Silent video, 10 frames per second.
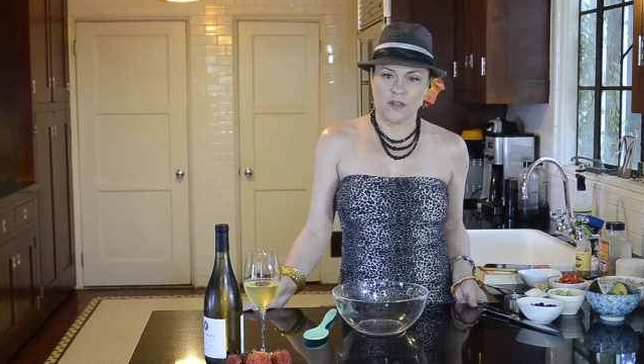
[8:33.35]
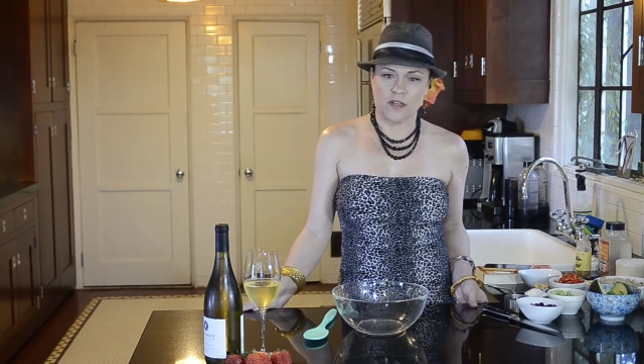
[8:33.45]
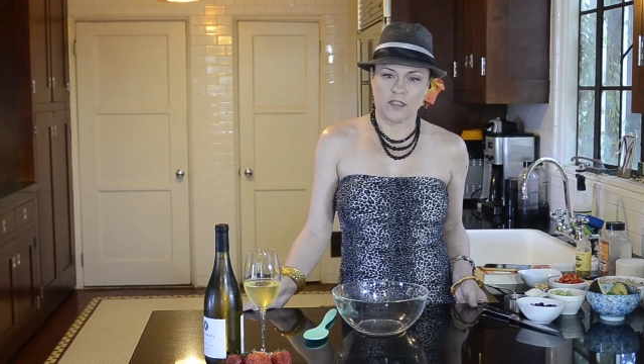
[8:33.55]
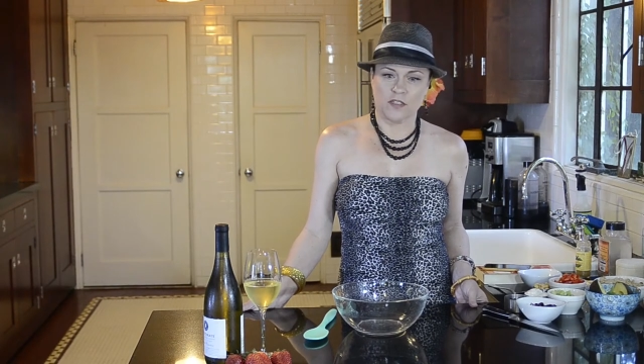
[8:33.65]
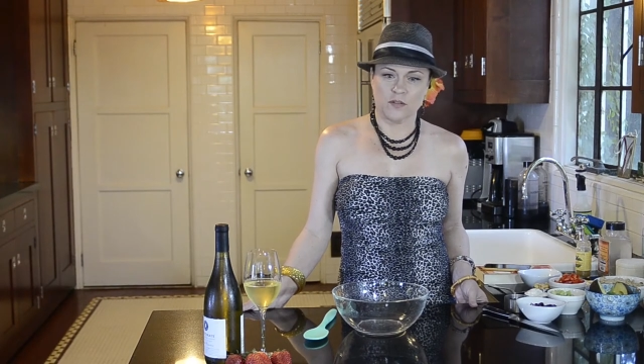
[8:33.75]
I
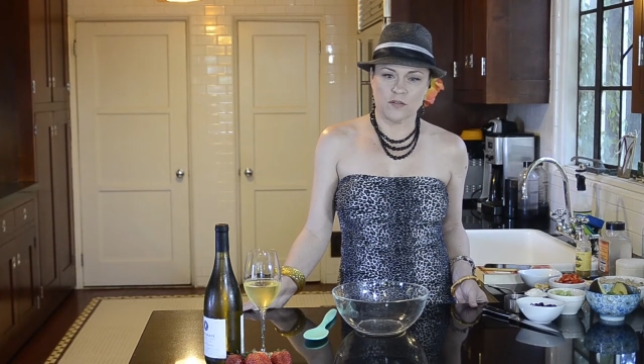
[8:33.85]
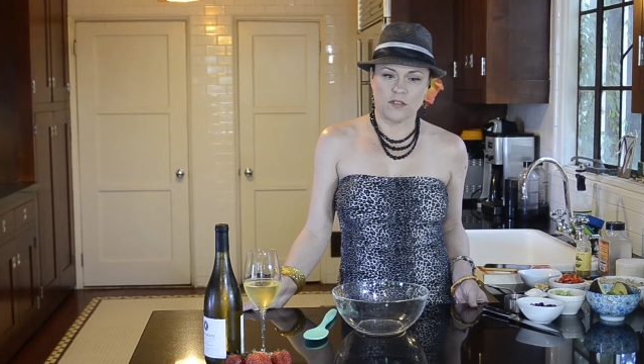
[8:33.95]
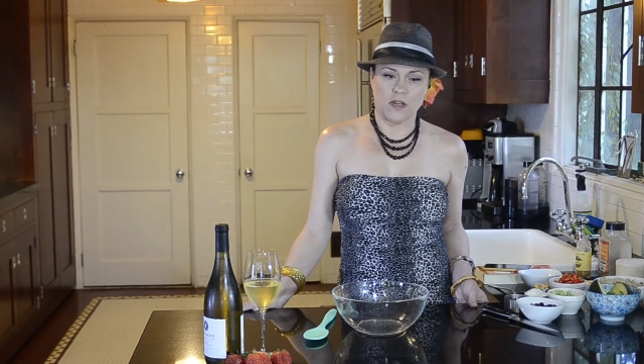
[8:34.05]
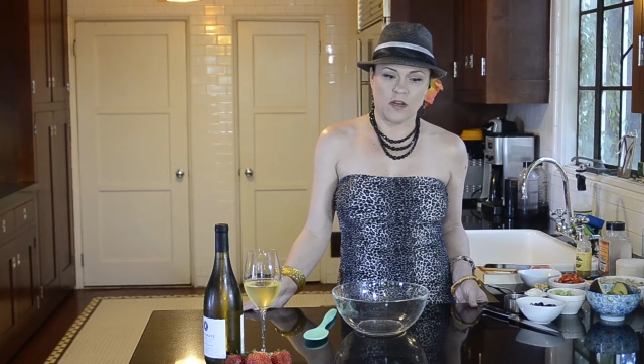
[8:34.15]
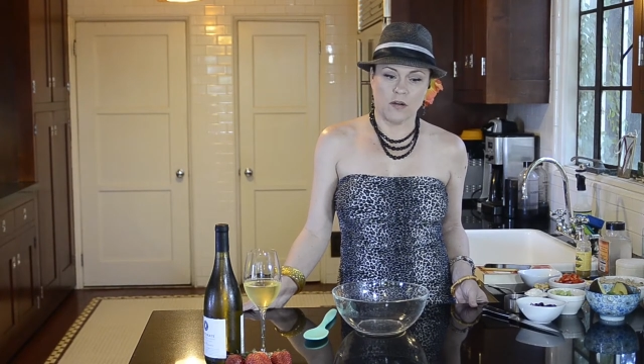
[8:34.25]
got
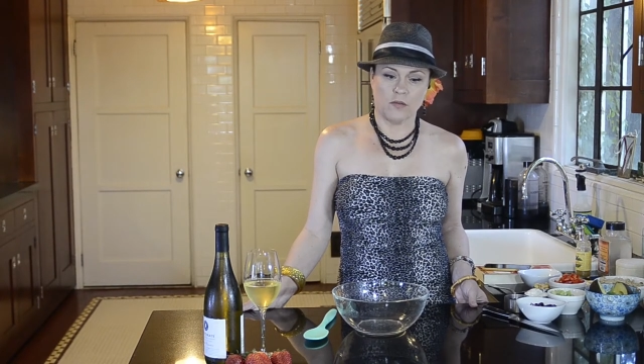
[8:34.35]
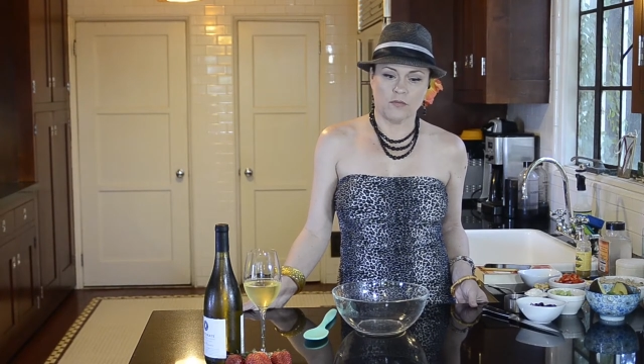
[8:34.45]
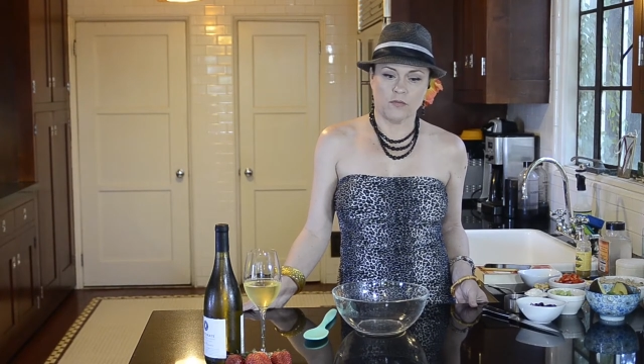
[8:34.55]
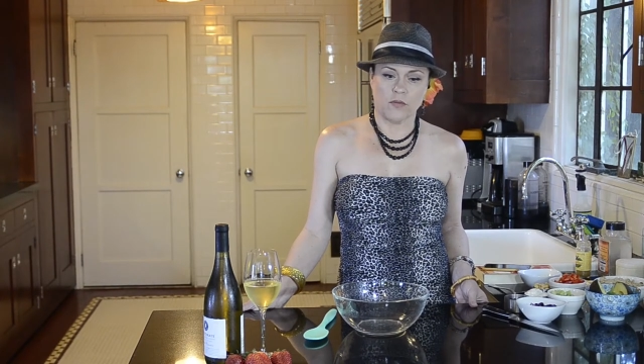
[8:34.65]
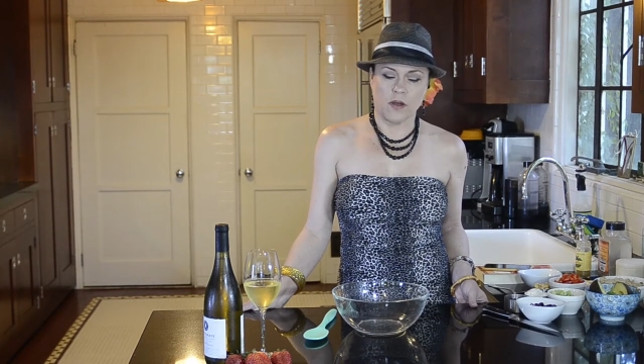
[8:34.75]
accused
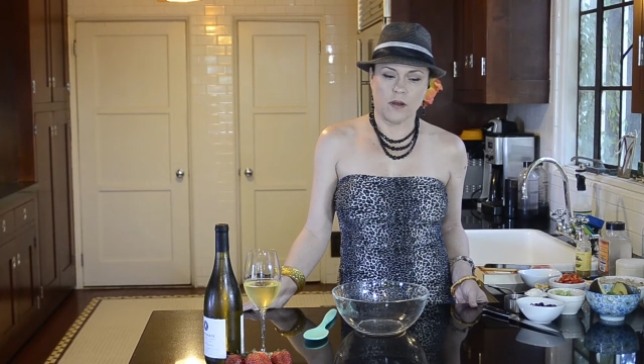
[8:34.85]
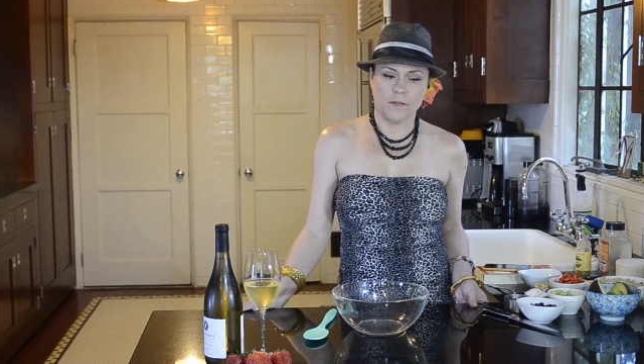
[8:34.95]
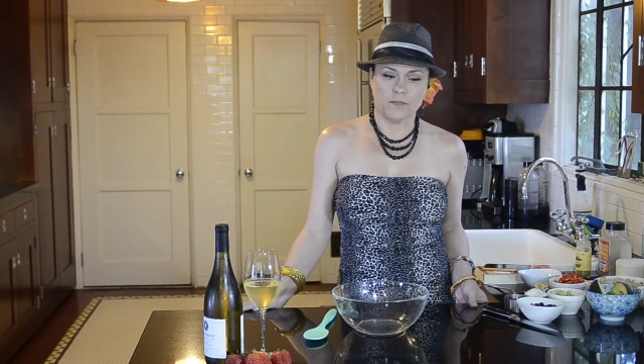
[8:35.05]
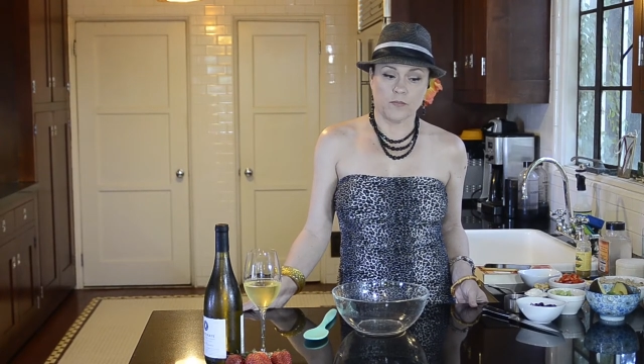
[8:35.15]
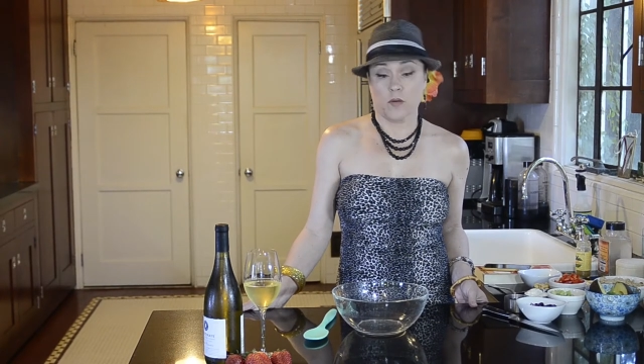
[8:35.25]
of,
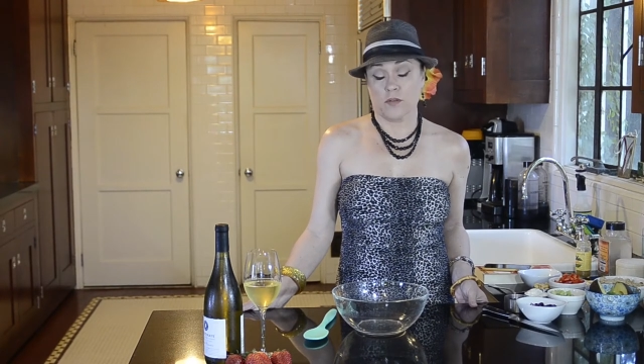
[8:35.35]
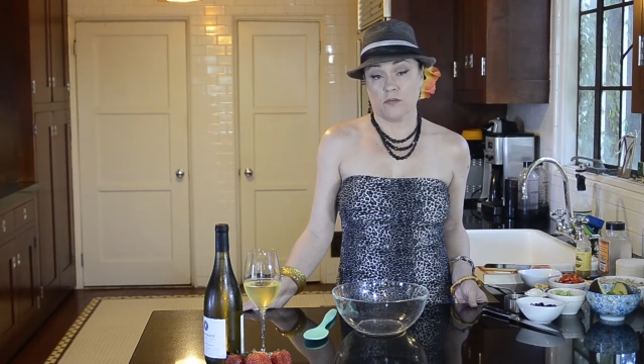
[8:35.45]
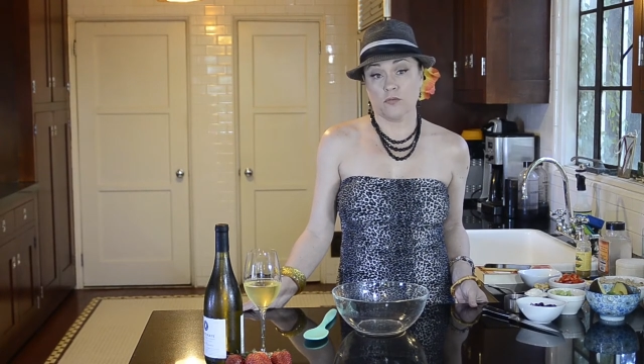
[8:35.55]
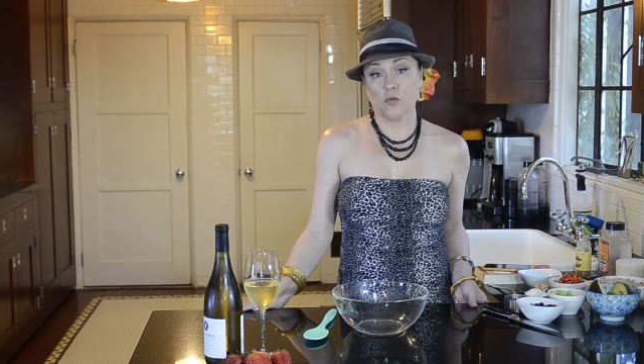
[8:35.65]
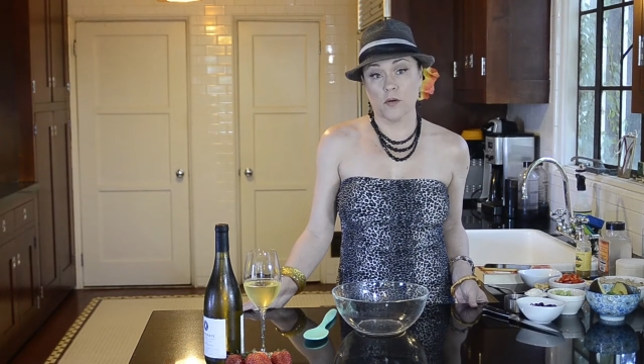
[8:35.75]
I was
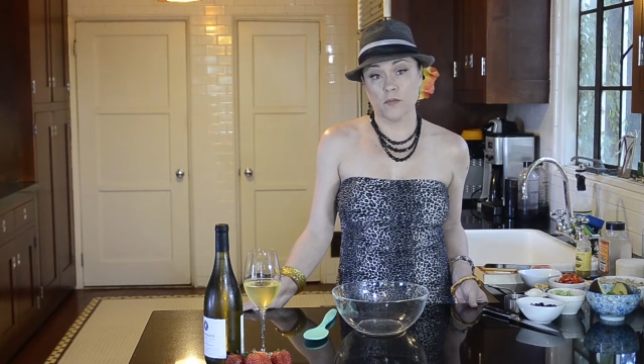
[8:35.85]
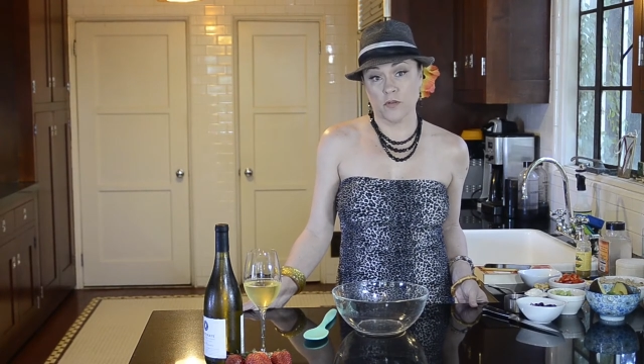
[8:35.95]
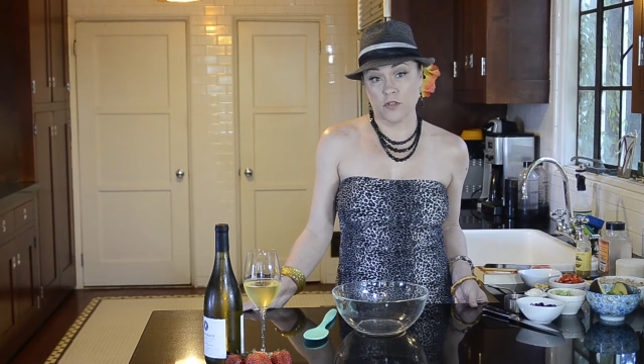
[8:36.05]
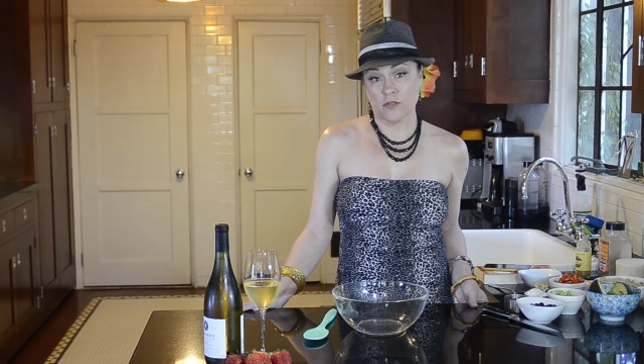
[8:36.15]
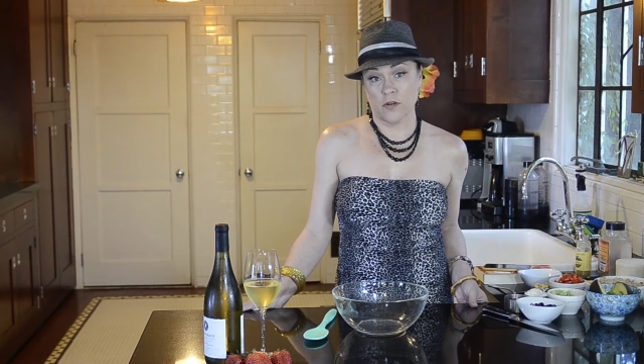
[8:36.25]
informed,
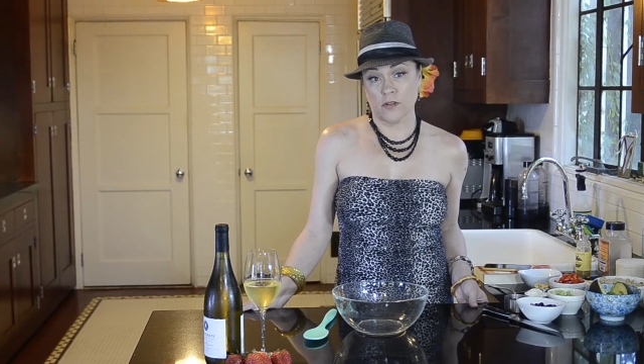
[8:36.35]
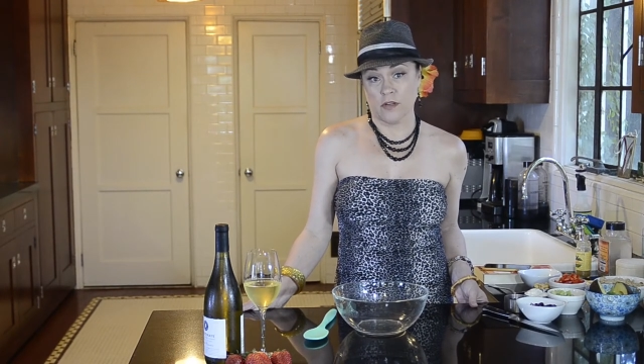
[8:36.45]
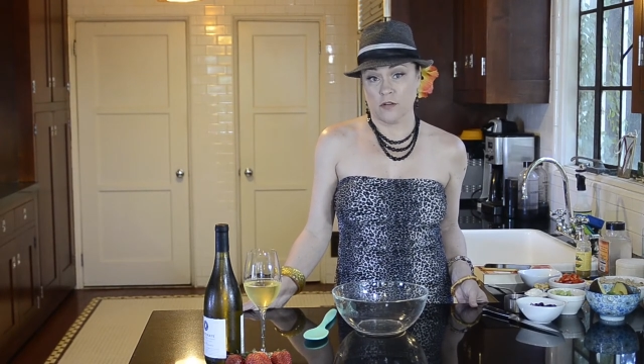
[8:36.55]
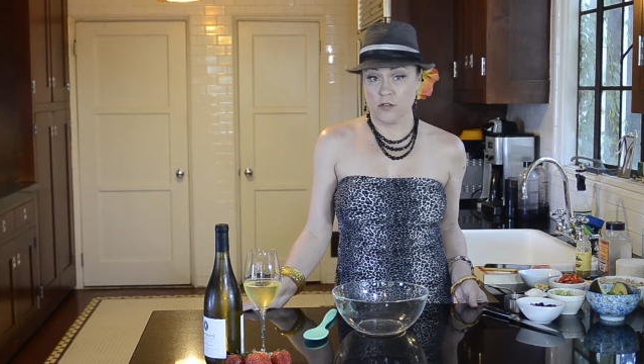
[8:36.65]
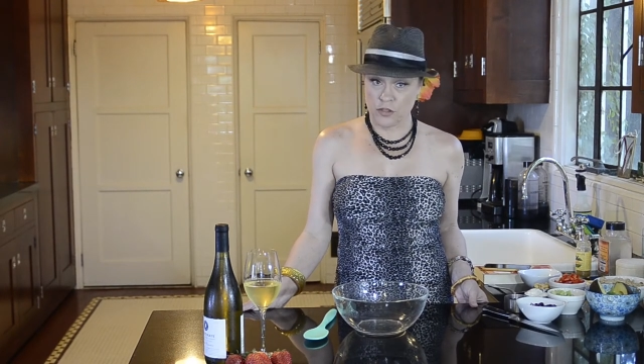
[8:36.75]
first of all,
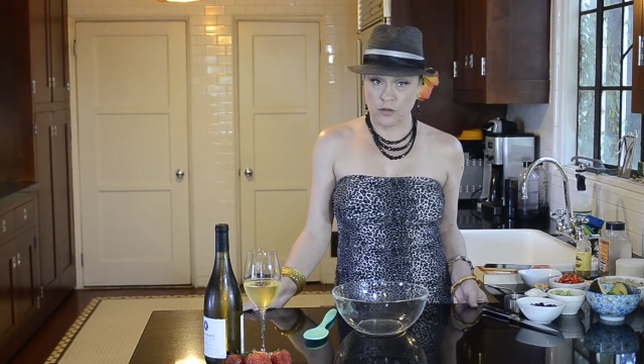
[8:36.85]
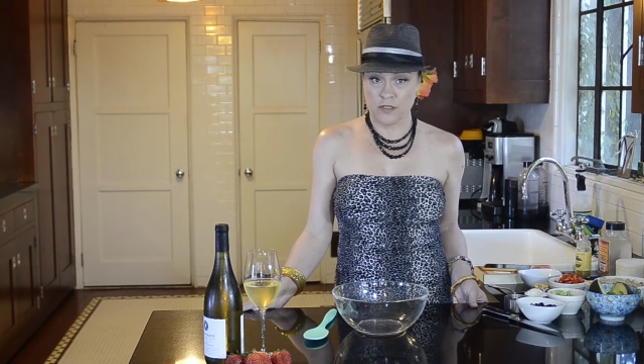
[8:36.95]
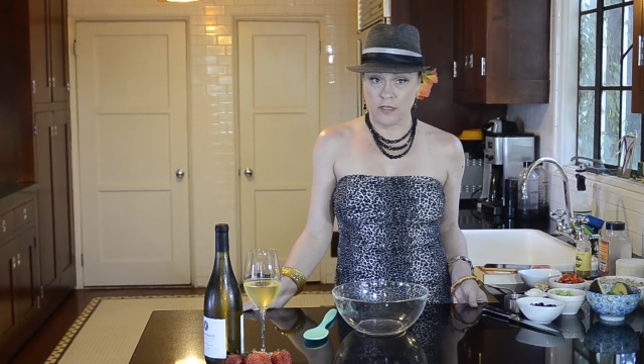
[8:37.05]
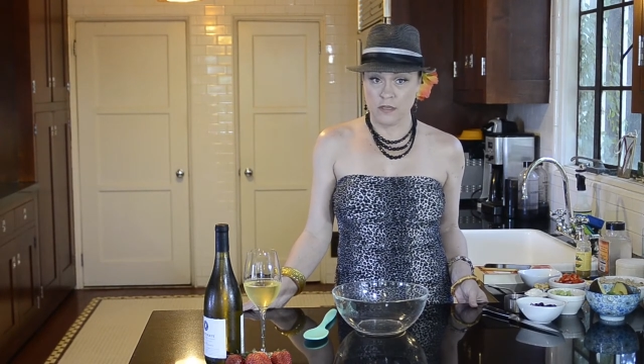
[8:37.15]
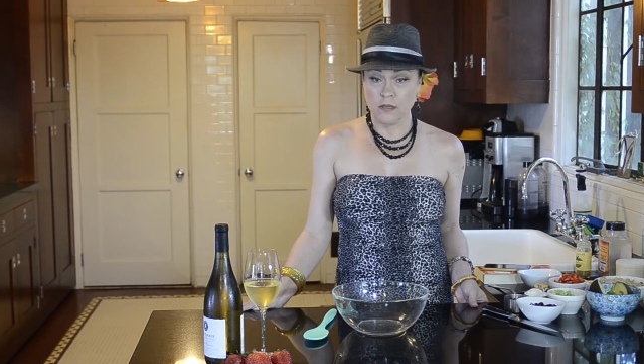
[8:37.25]
that in New
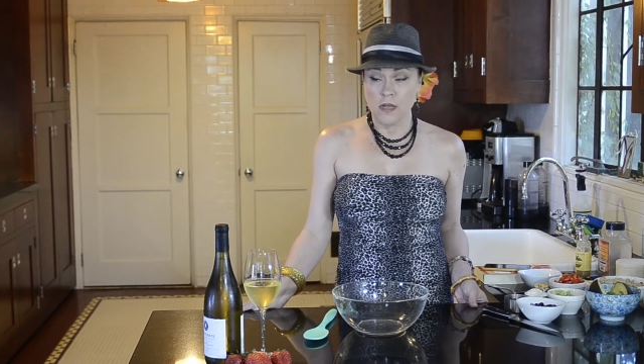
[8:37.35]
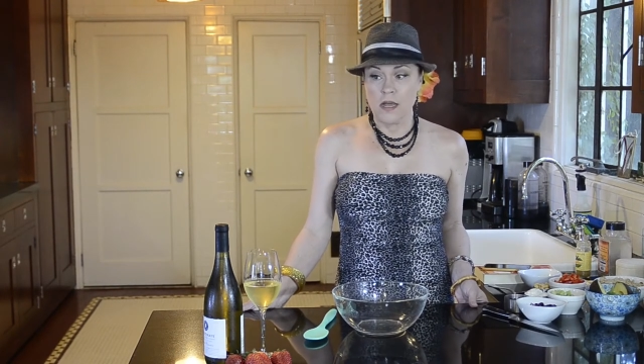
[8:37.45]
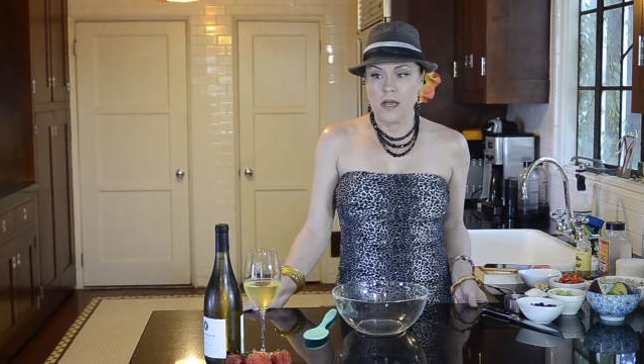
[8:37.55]
Jersey,